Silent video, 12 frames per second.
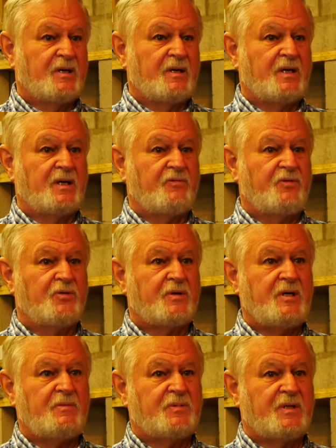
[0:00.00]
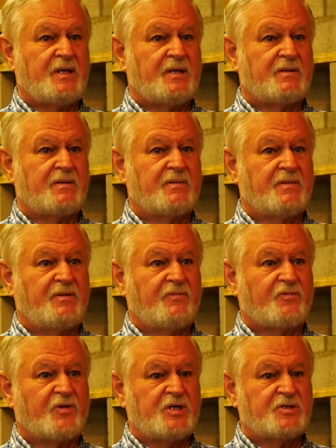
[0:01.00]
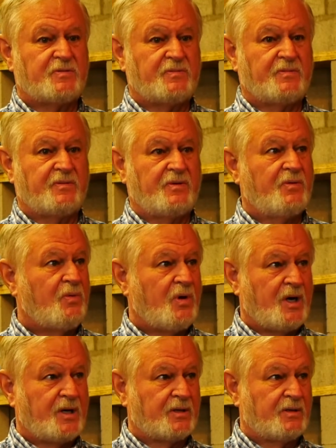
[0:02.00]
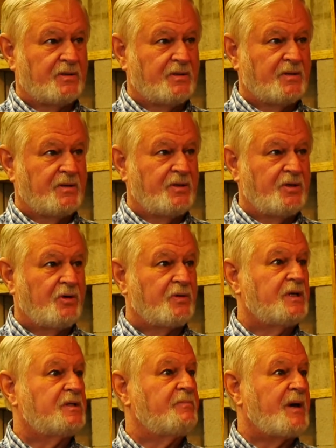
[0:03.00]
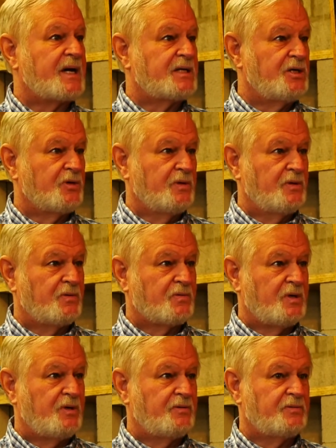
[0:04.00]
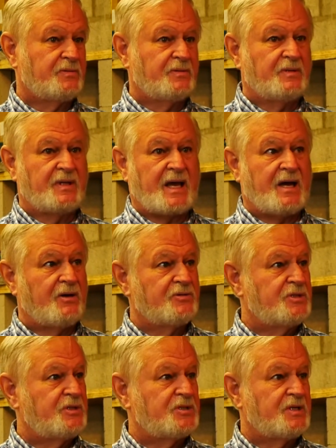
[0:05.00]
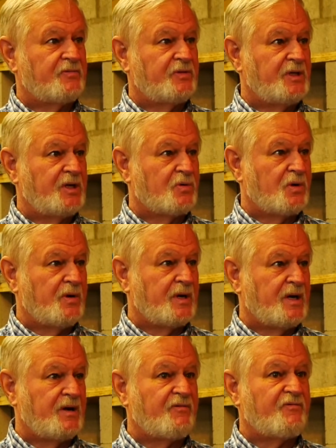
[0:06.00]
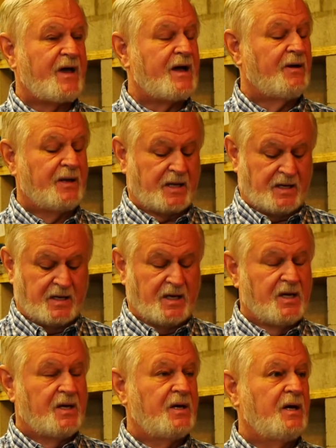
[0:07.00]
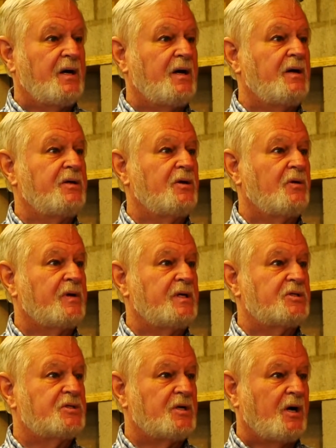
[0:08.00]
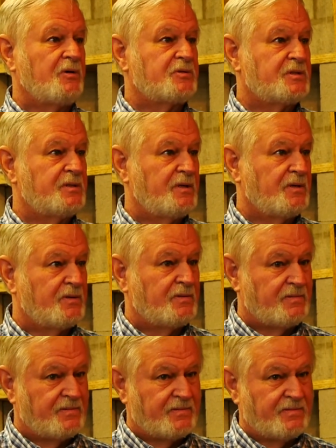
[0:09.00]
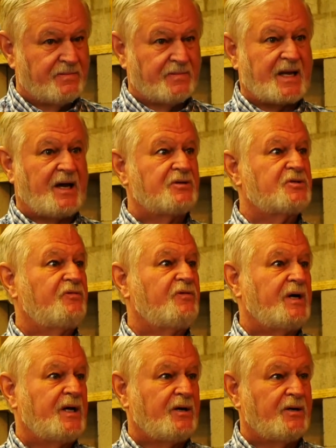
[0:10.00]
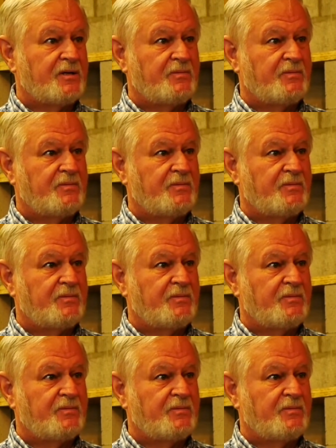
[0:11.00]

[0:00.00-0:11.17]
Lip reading: And if you keep that in fresh water, you don't get the bacterial growth and the algae and everything growing on it, fouling it. You don't get salts that are calcifying onto